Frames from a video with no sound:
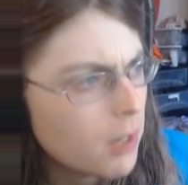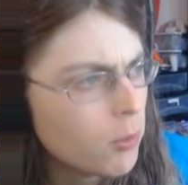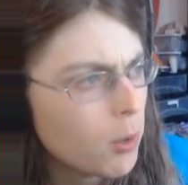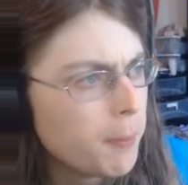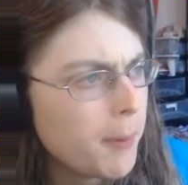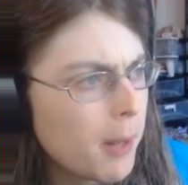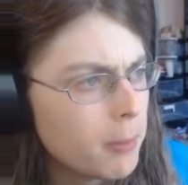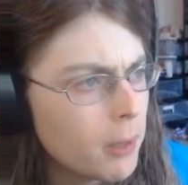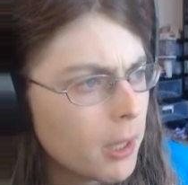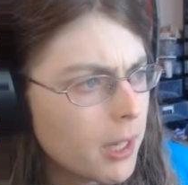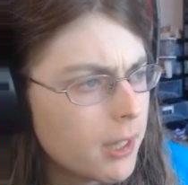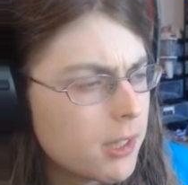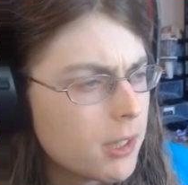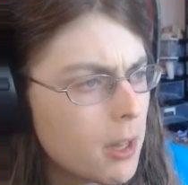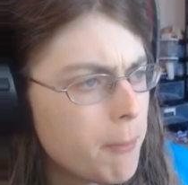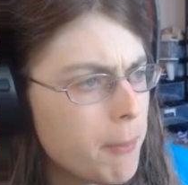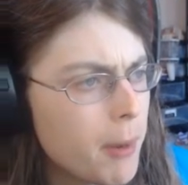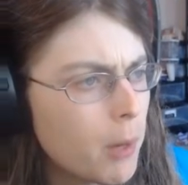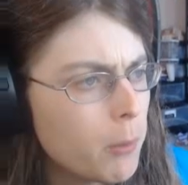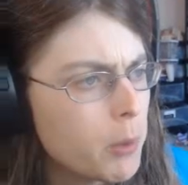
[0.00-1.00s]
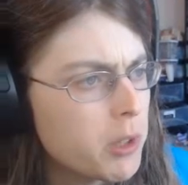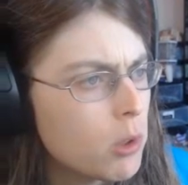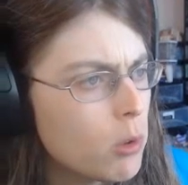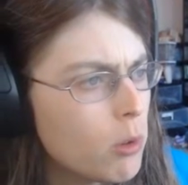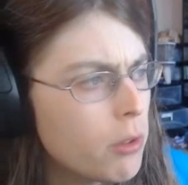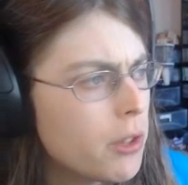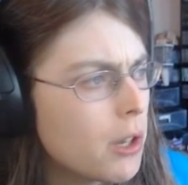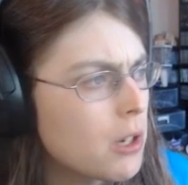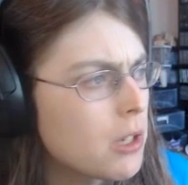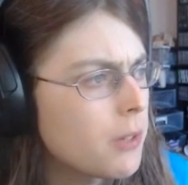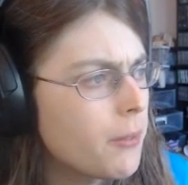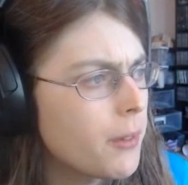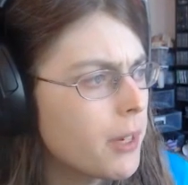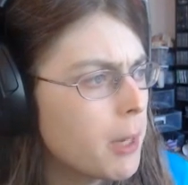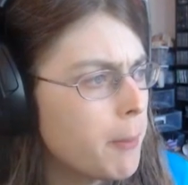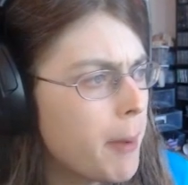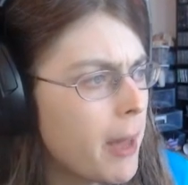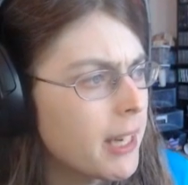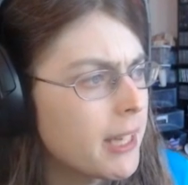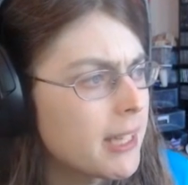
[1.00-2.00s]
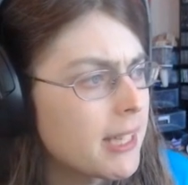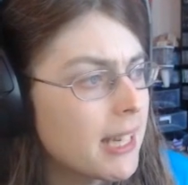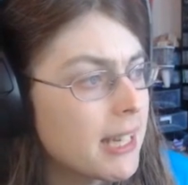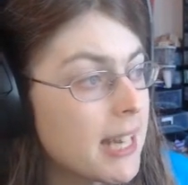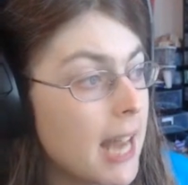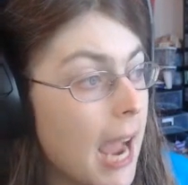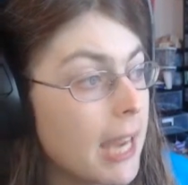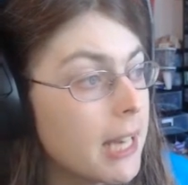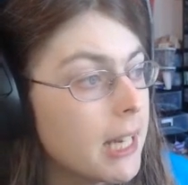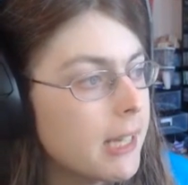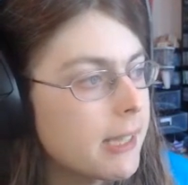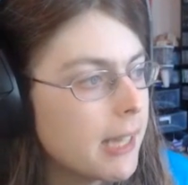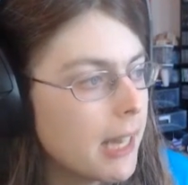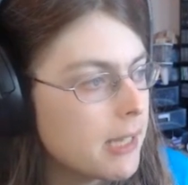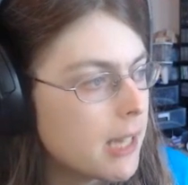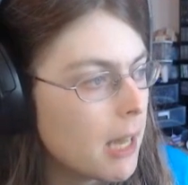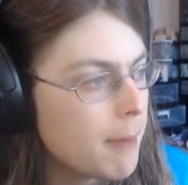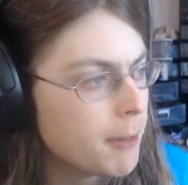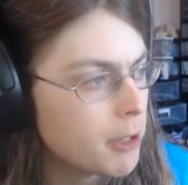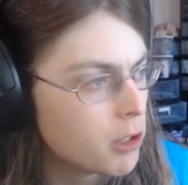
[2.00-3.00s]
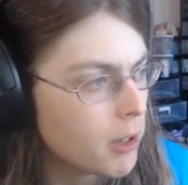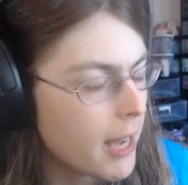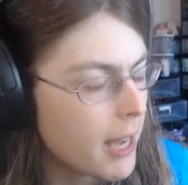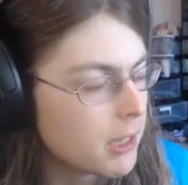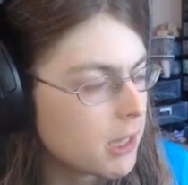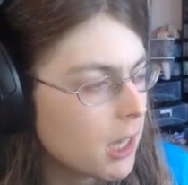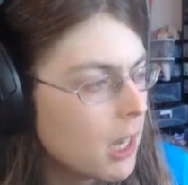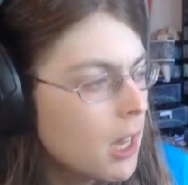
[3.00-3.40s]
of Republicans compared with 2/3 of independents and 9 in 10 Democrats.